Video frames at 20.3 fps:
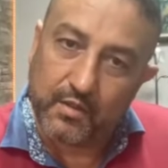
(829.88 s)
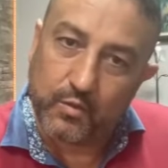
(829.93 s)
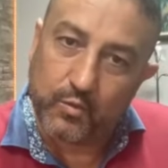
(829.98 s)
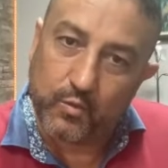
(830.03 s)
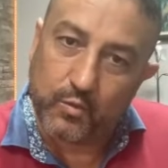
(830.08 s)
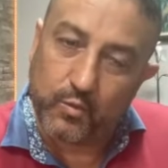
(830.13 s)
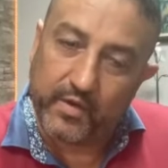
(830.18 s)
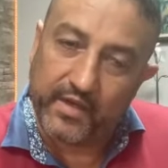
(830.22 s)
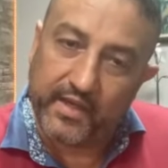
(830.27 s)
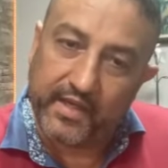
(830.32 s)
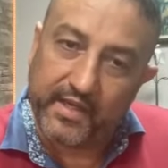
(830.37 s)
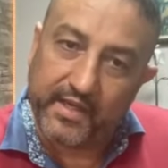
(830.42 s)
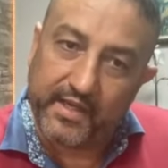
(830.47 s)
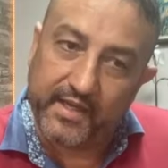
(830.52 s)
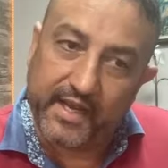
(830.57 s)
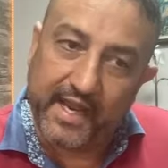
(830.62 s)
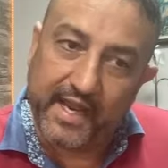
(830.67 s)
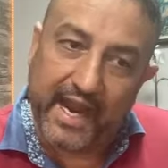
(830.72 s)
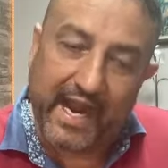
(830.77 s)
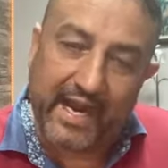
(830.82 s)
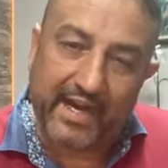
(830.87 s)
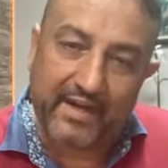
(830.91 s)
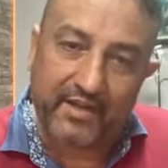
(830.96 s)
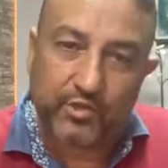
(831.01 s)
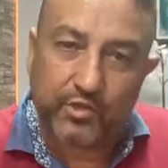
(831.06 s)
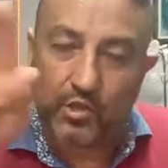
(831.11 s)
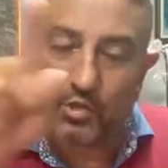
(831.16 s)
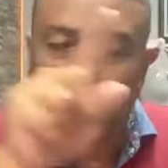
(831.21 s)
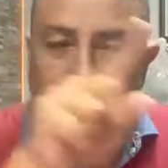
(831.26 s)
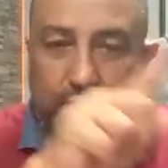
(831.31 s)
we are
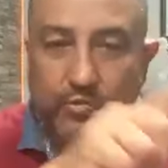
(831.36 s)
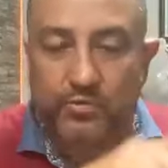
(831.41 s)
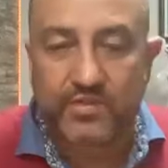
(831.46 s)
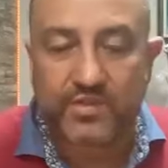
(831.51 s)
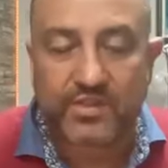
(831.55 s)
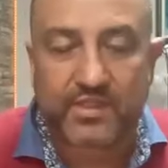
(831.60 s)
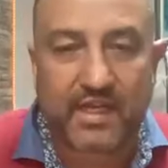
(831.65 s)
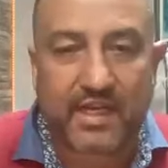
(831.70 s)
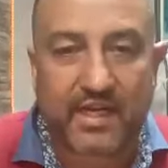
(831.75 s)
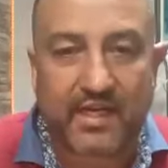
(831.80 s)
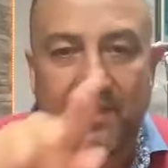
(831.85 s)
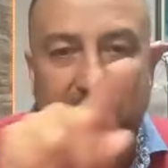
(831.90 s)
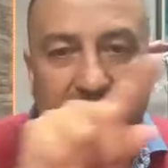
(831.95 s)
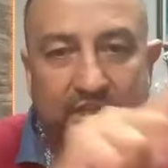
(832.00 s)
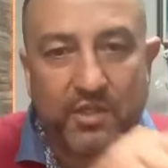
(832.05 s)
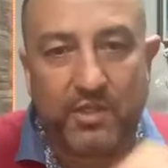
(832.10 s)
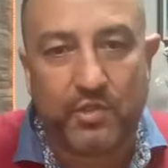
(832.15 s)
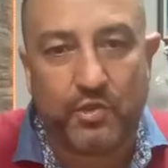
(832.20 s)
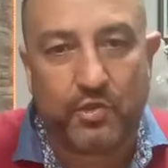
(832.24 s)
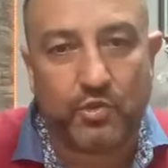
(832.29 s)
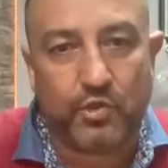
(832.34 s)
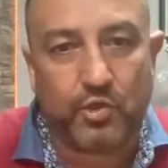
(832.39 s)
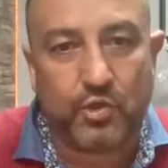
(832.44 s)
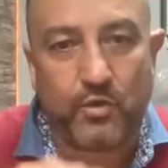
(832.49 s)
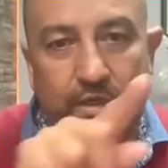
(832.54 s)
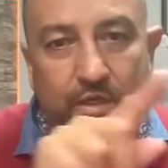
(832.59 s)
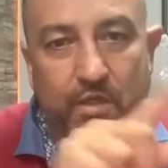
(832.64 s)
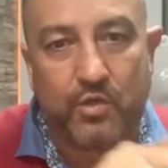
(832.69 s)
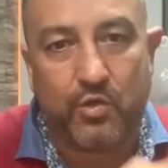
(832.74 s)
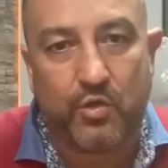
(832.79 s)
not to start
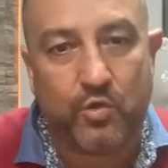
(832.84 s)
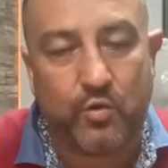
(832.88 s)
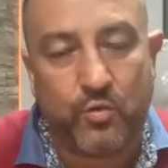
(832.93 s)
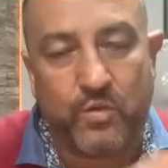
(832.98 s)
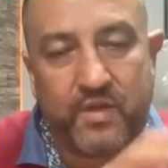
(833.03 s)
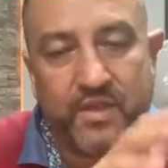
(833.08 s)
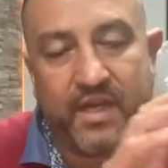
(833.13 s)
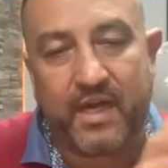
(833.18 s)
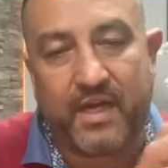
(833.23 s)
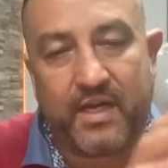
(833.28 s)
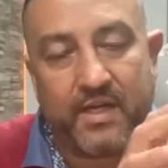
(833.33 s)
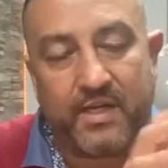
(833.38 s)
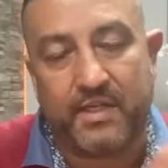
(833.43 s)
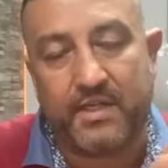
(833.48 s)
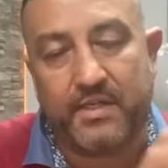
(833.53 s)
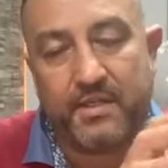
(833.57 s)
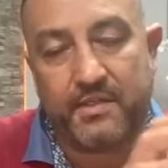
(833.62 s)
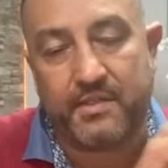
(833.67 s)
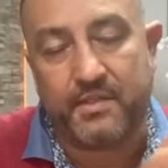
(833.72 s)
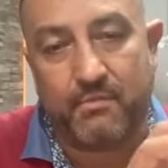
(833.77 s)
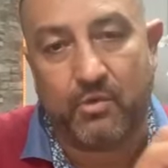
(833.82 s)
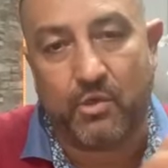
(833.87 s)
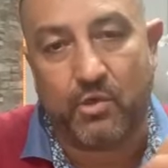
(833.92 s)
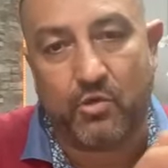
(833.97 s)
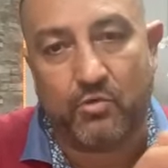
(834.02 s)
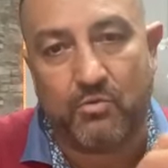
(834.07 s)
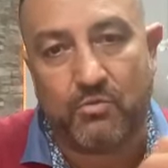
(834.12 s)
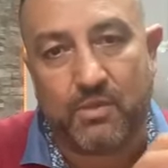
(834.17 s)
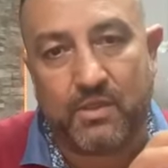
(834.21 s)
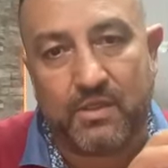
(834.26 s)
ignoring who we are in the
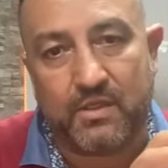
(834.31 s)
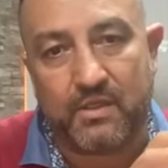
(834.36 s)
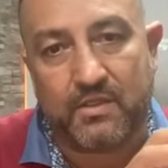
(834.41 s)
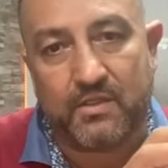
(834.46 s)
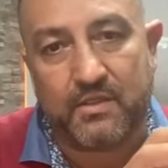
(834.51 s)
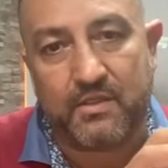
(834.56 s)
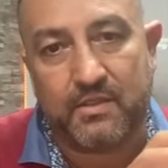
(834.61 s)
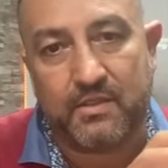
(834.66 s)
moment,